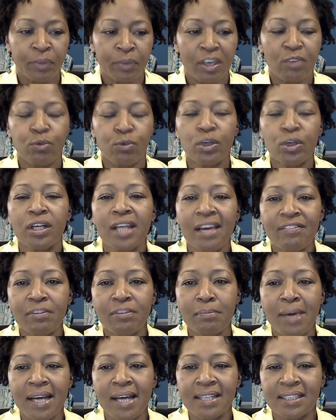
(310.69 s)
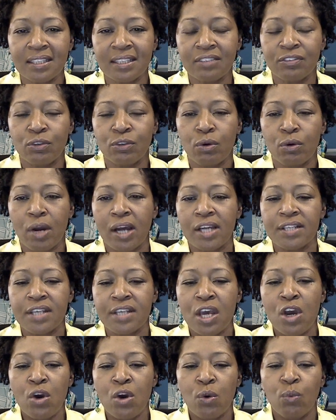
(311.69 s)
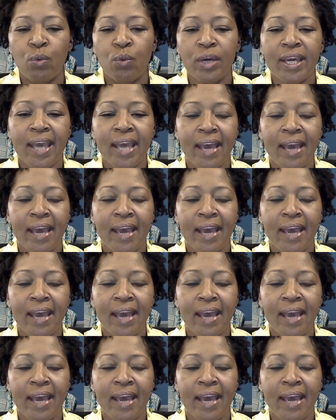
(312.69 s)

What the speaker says: If we're going to have the mindset of Christ, we